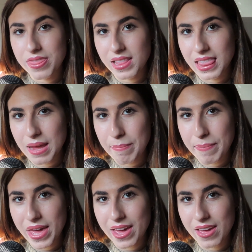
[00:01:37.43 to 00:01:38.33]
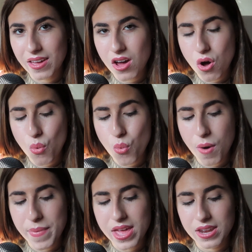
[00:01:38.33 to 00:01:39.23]
The Limping
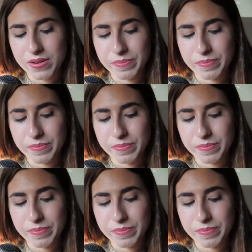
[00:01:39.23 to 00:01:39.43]
Woman.